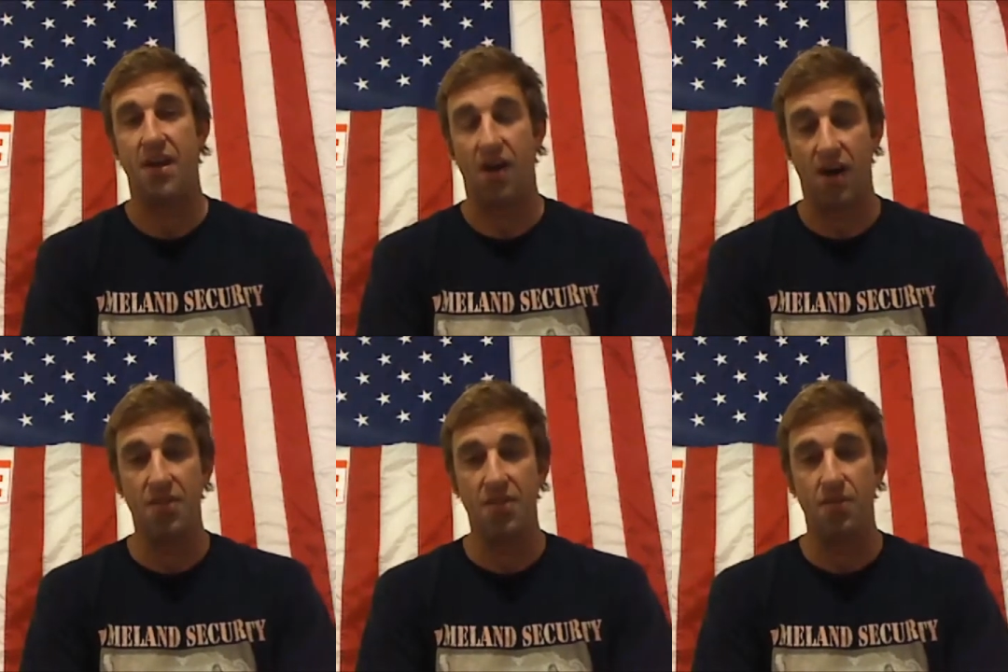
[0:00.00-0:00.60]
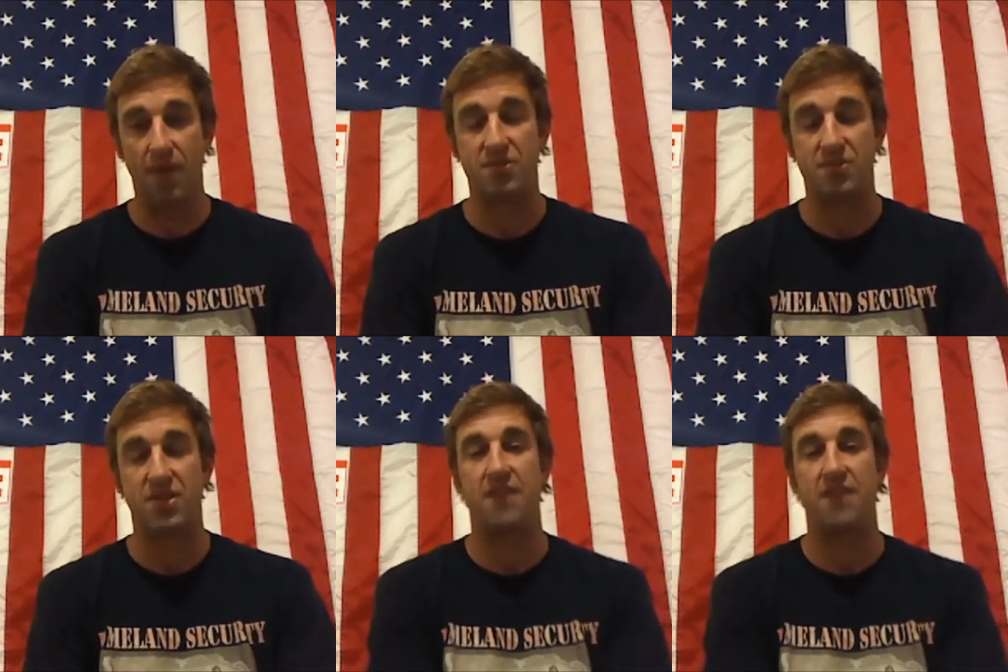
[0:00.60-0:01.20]
on the
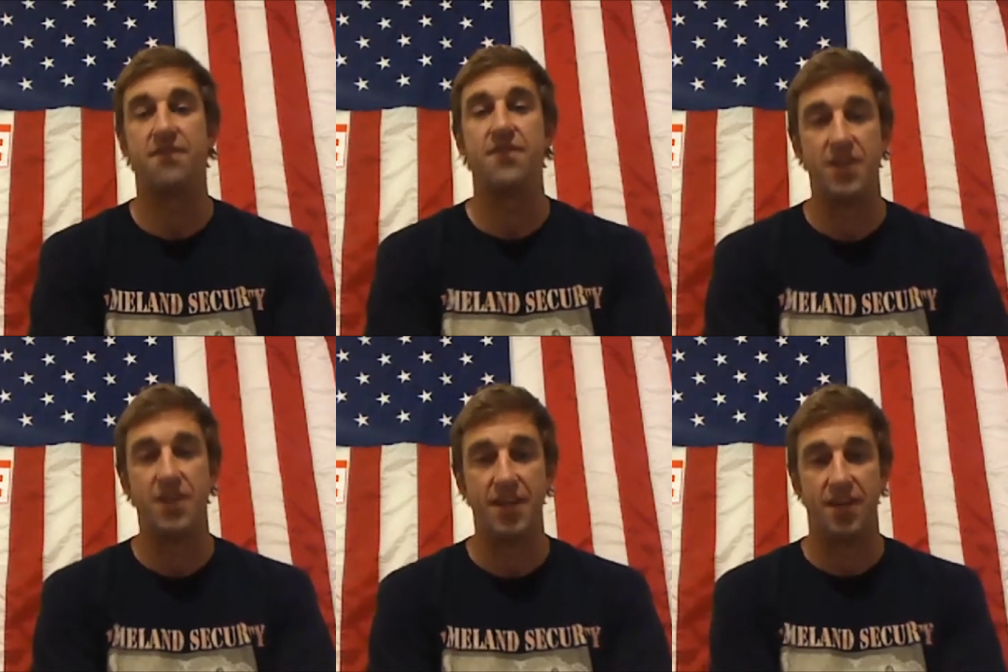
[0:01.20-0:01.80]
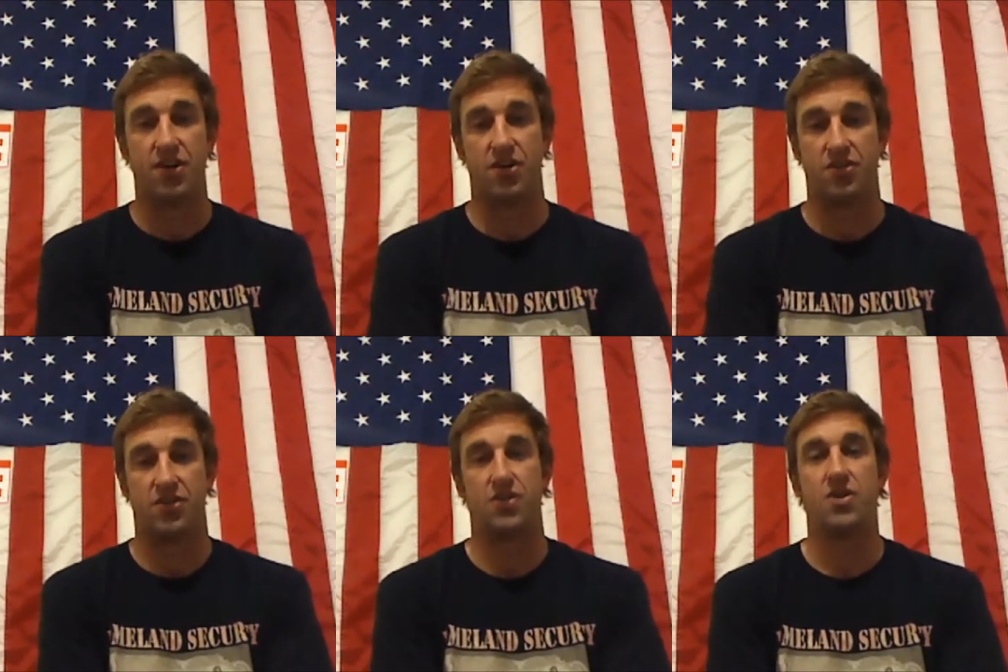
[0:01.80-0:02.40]
website for years,